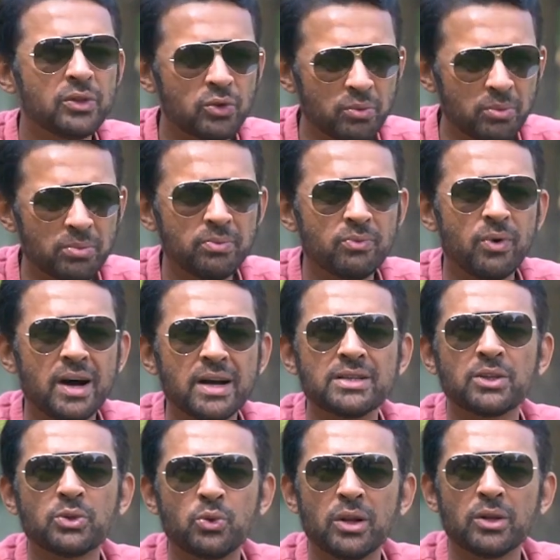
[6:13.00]
to wahan
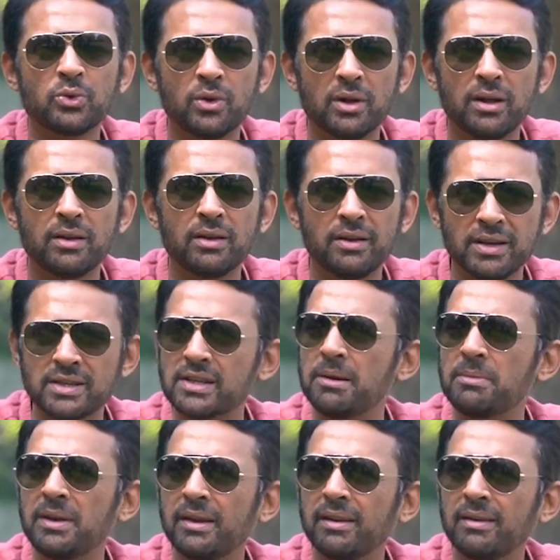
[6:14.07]
se thoda thoda race ka
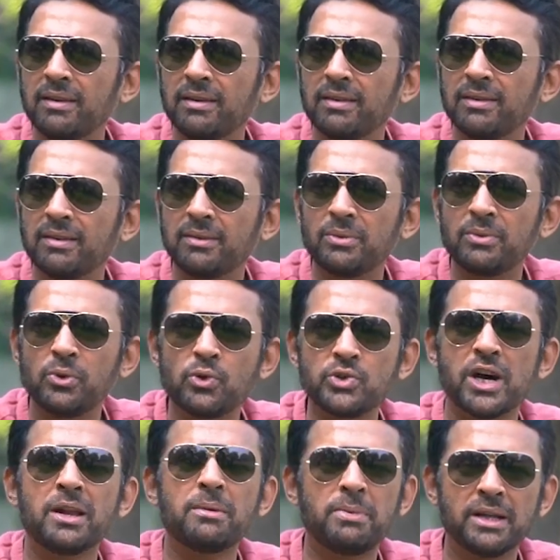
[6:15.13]
bhi
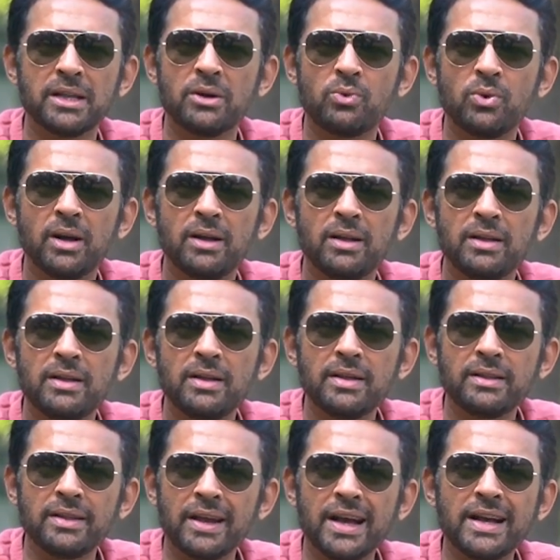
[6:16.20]
rujhan paida hua.
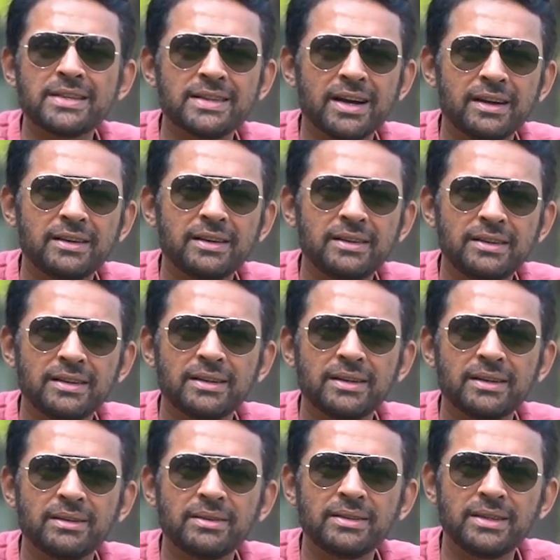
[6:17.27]
Then I started
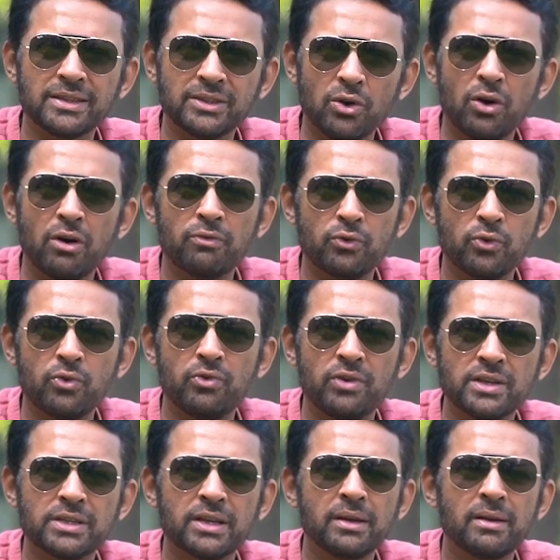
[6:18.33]
this off road
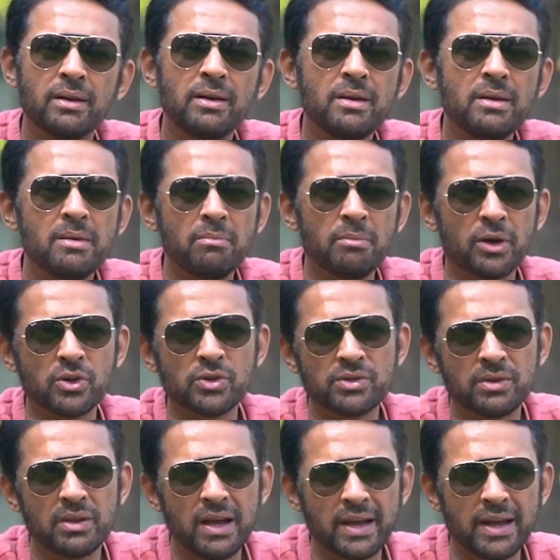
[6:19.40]
racing
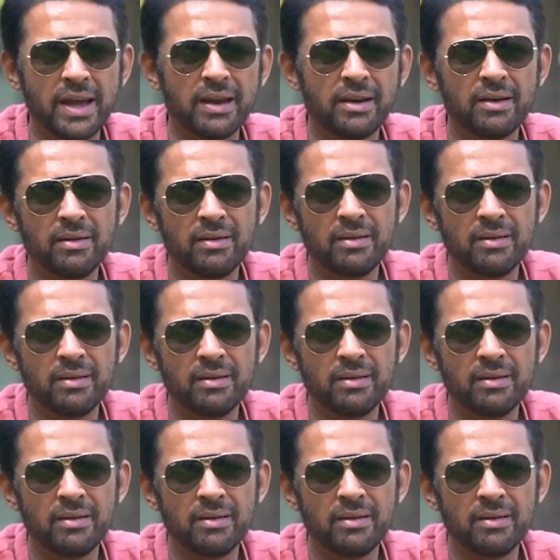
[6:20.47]
because again